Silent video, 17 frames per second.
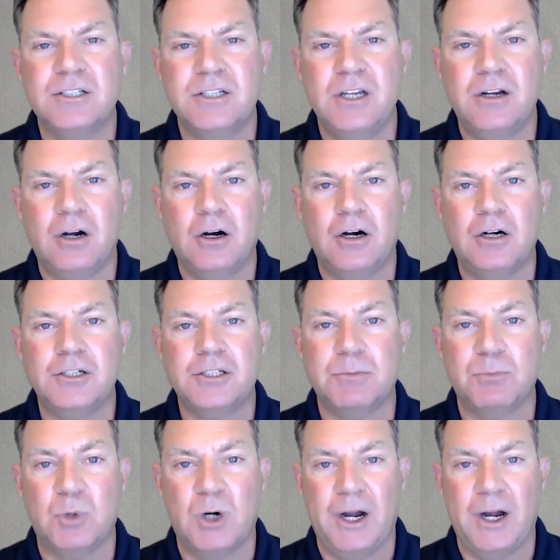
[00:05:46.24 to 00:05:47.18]

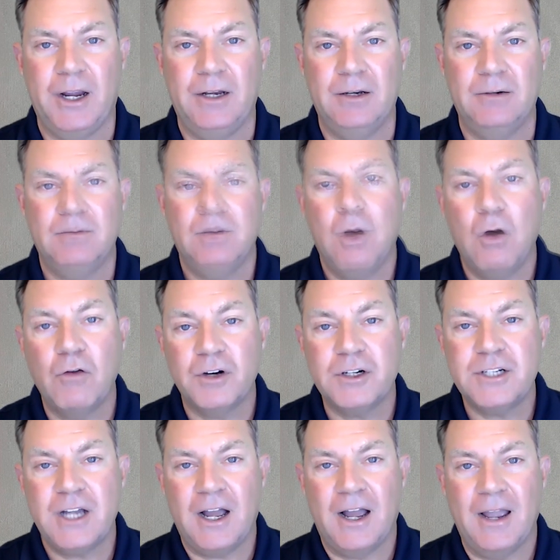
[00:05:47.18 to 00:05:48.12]
Siddharth's brain
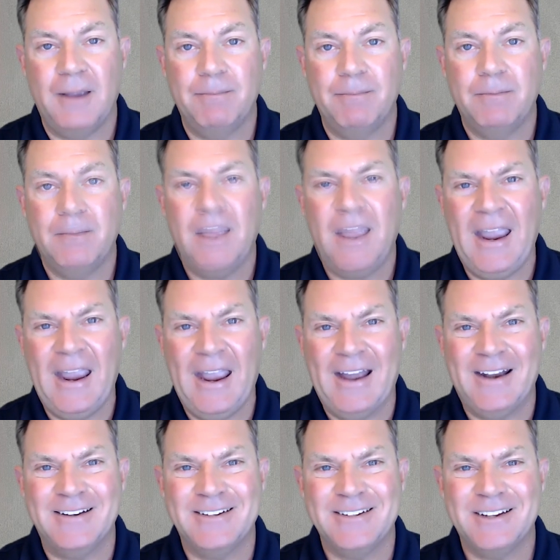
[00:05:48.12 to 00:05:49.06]
over time
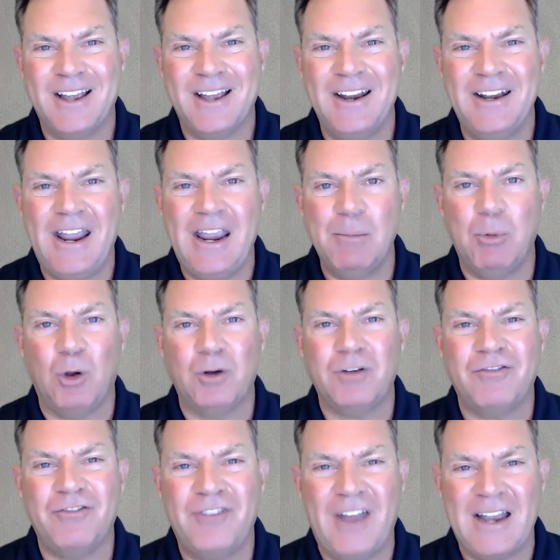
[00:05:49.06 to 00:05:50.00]
and
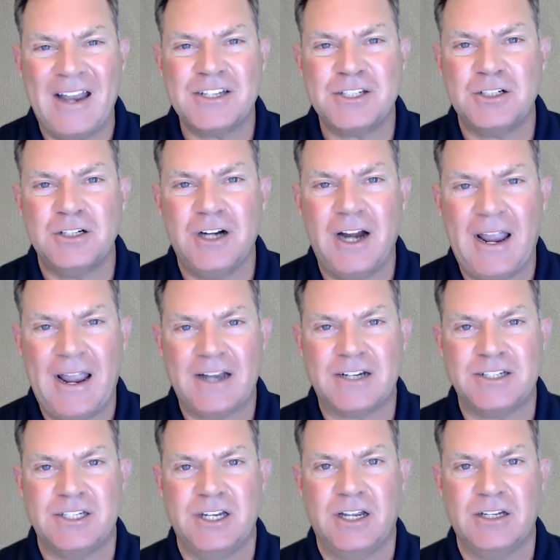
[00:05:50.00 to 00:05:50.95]
enabled faster
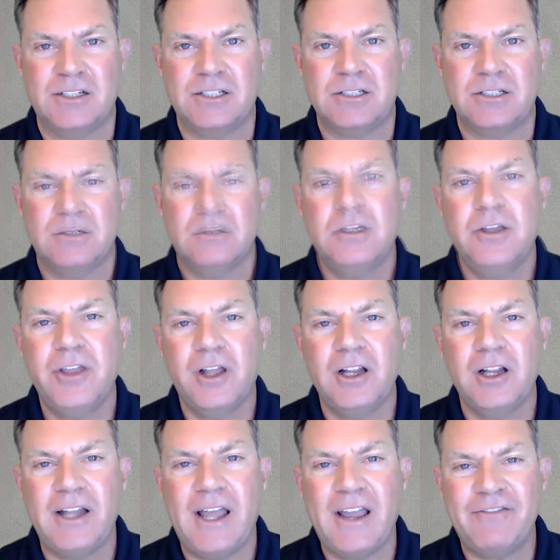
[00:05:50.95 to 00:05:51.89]
access to
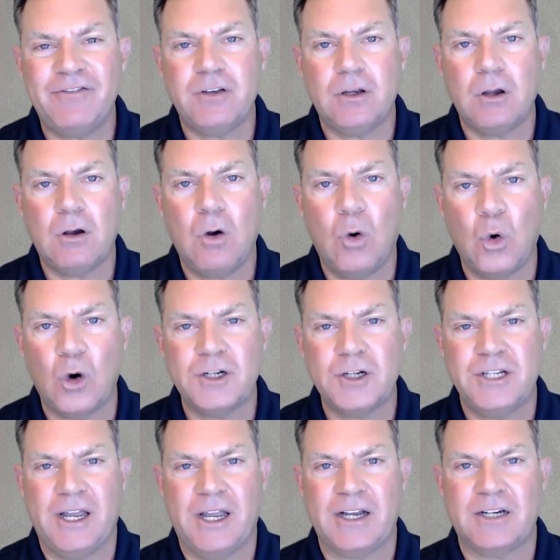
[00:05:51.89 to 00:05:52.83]
the left
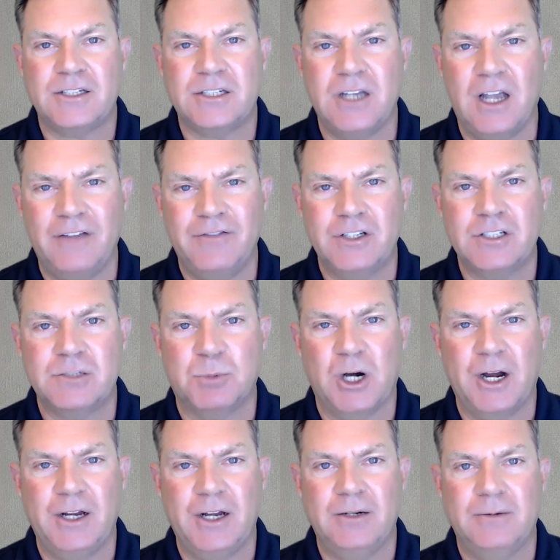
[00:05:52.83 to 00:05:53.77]
cortex of his
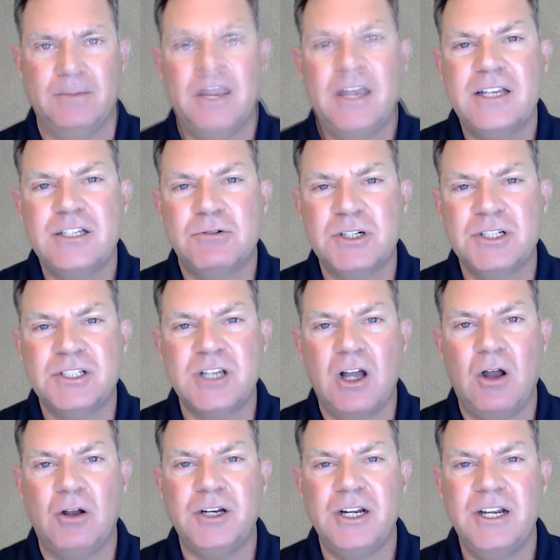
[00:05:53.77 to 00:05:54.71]
brain. As a
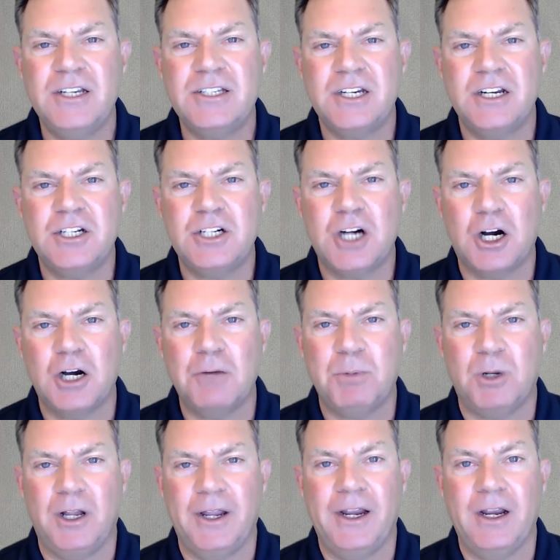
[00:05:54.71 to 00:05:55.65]
result, his guitar
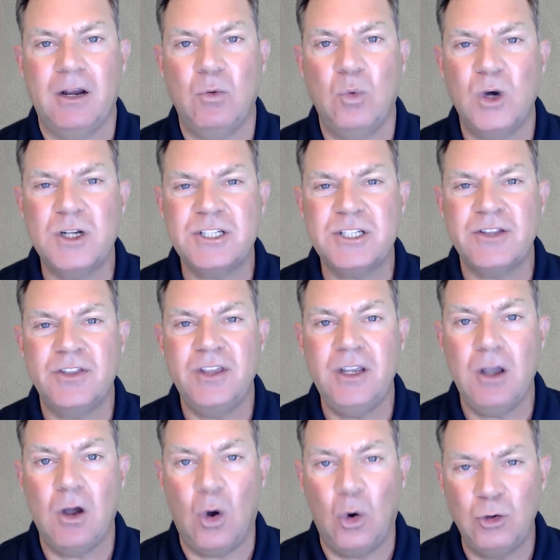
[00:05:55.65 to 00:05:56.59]
playing wasn't
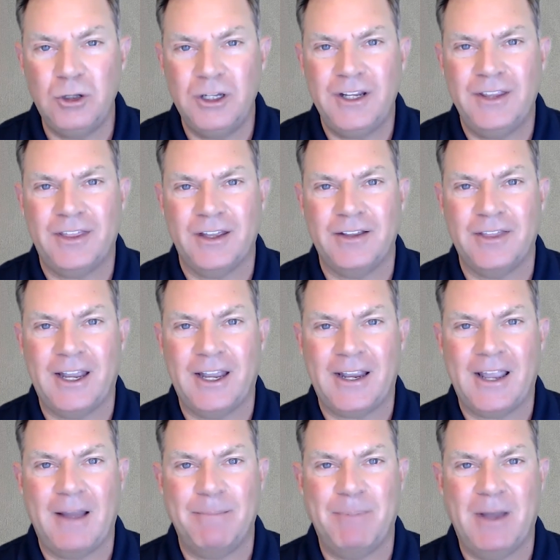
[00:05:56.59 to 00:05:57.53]
the only thing
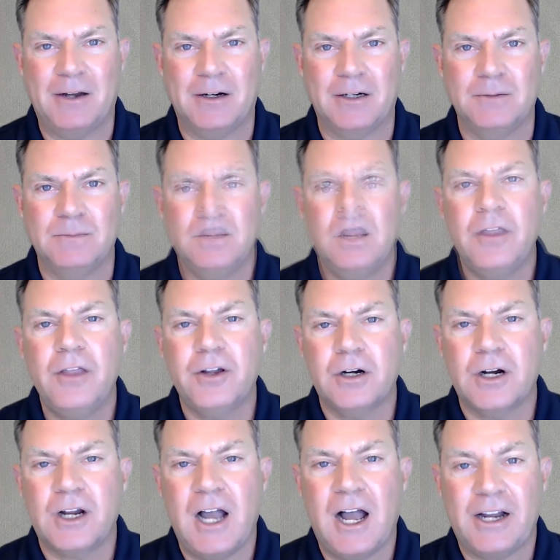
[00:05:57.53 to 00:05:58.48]
that got better.
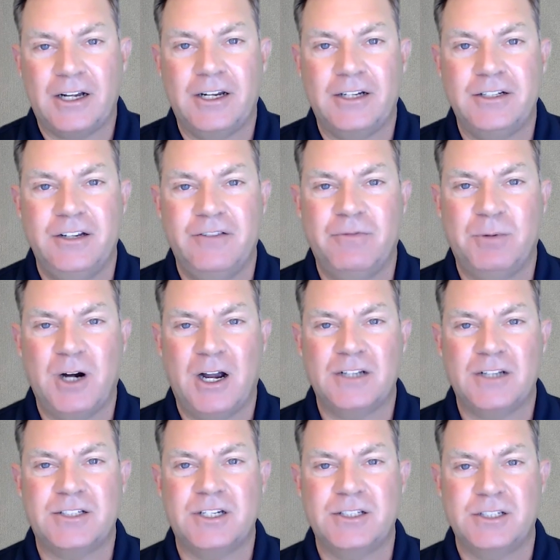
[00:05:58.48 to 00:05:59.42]
Other cognitive
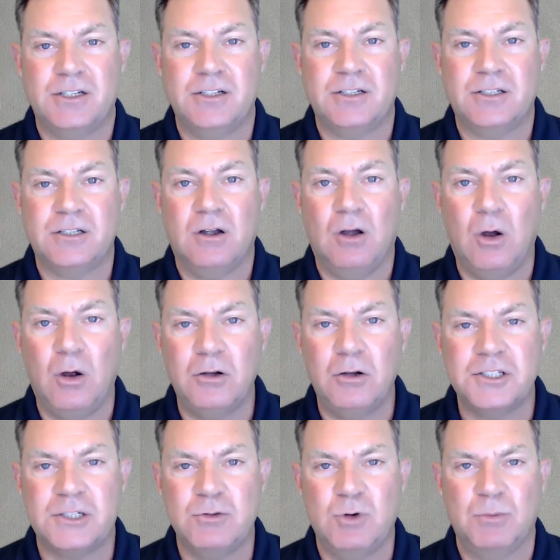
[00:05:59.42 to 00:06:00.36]
processes
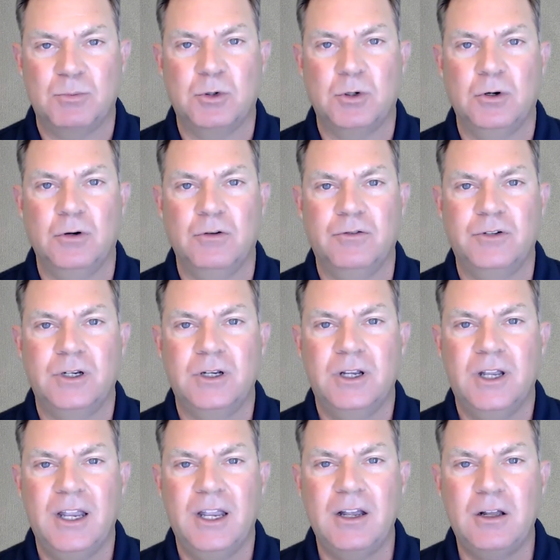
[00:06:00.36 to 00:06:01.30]
also improved,
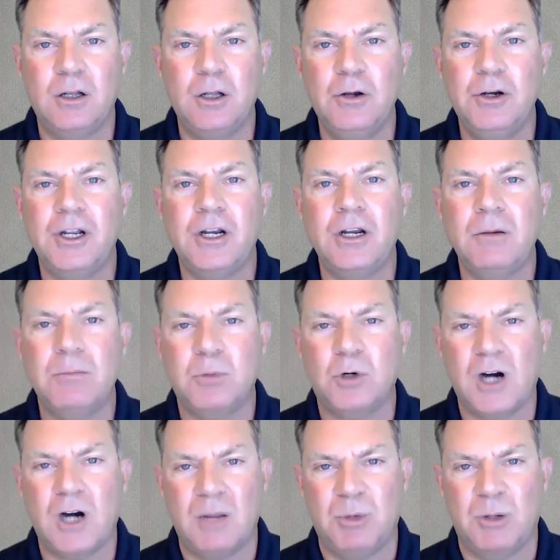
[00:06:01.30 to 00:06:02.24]
including
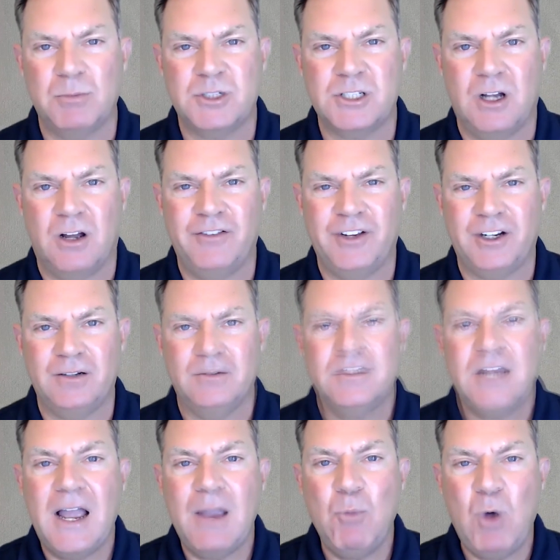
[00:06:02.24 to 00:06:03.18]
problem solving.
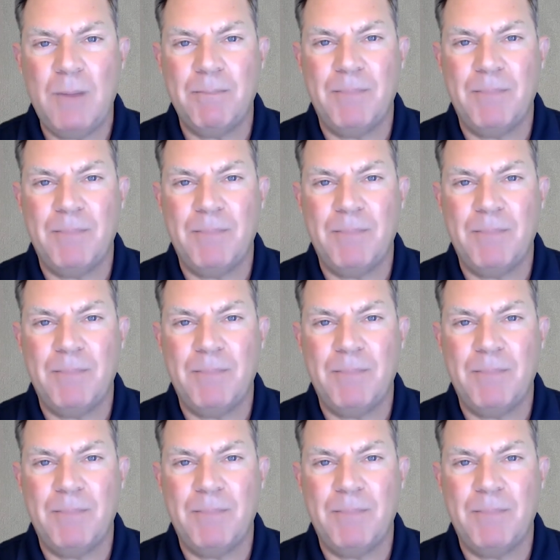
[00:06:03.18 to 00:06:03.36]
Time